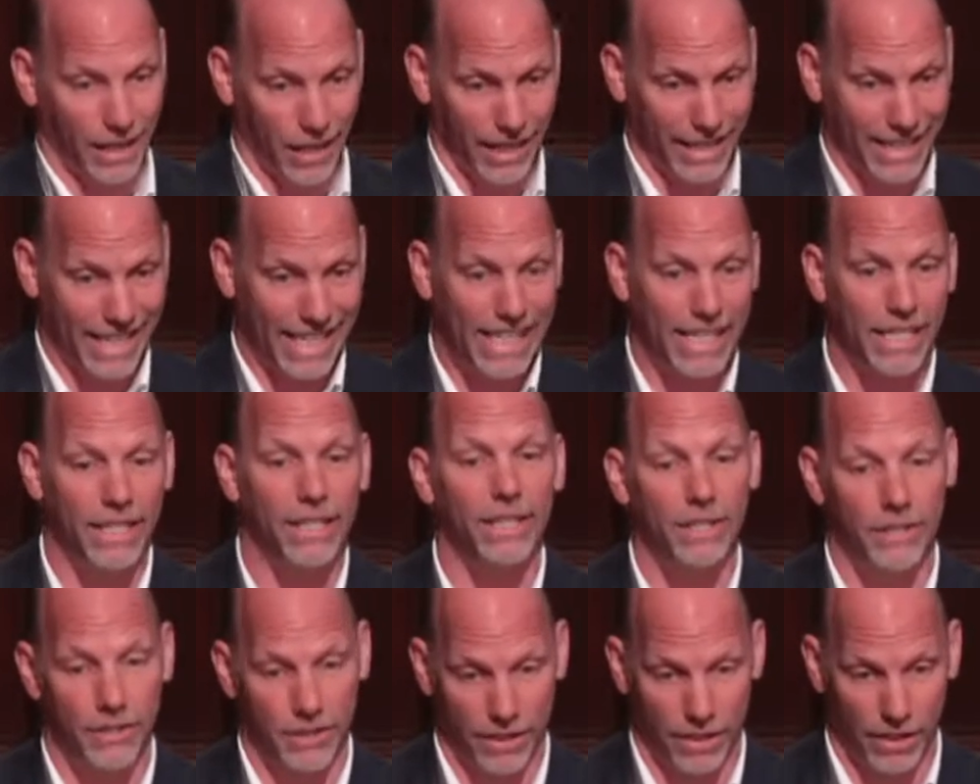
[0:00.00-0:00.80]
like in
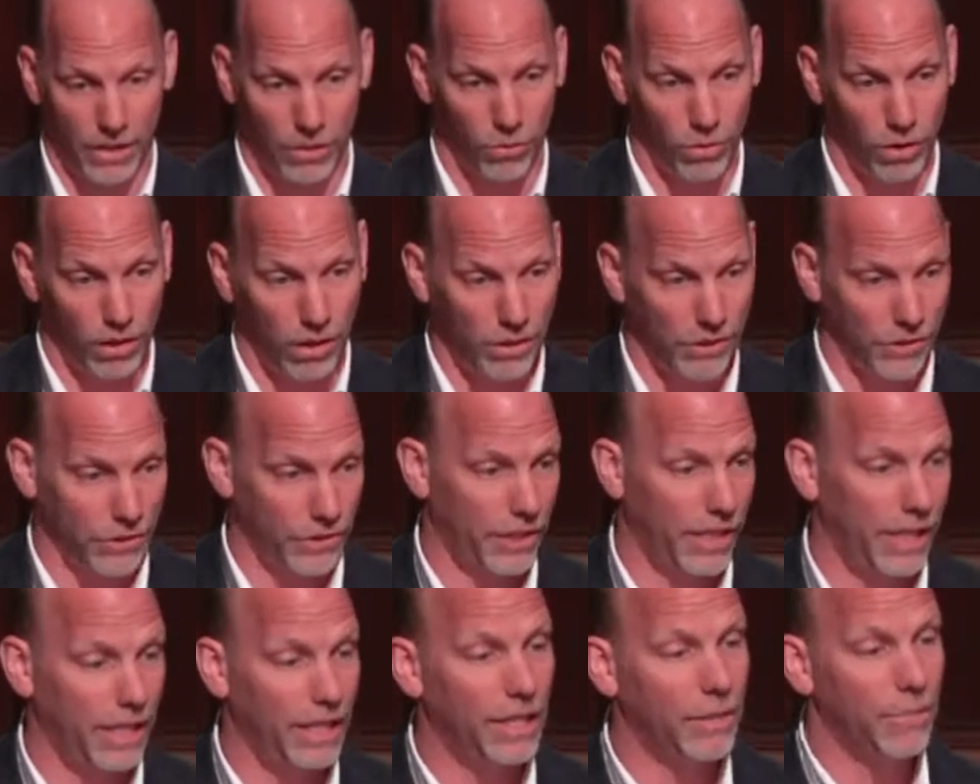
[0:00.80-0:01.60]
the
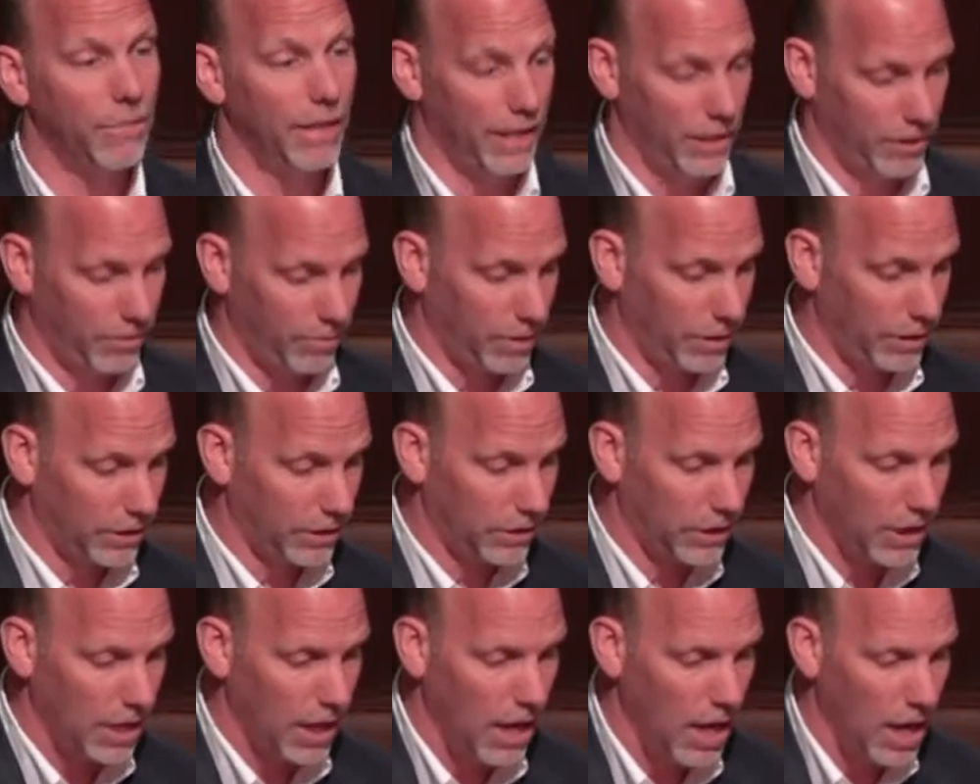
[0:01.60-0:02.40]
stairwells, in the
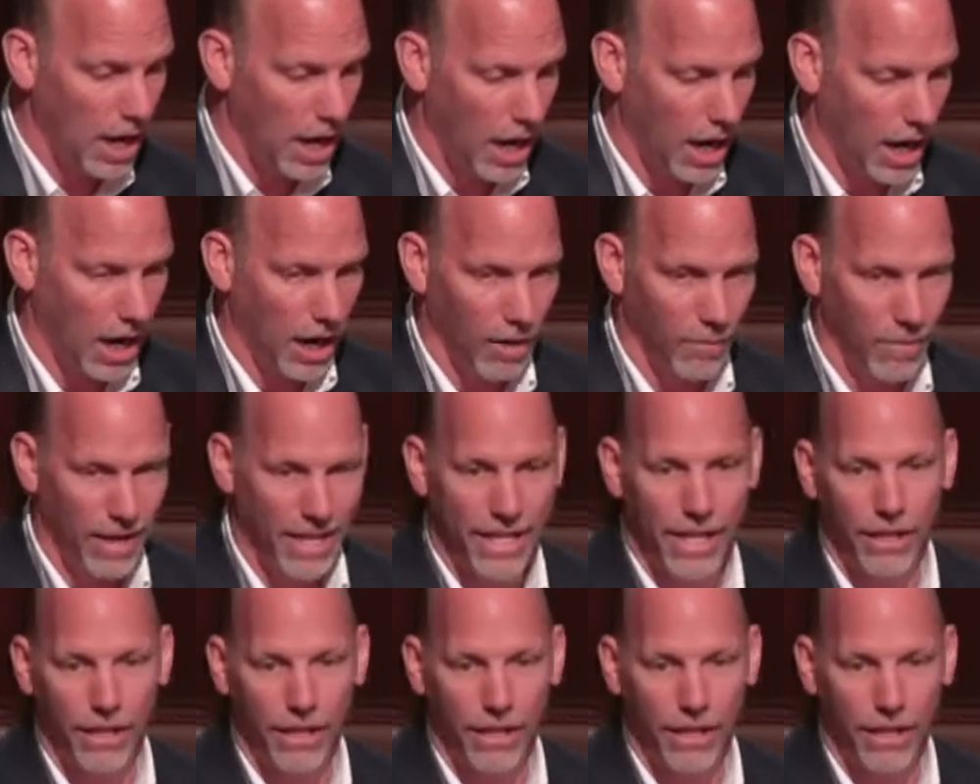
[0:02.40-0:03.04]
basements. And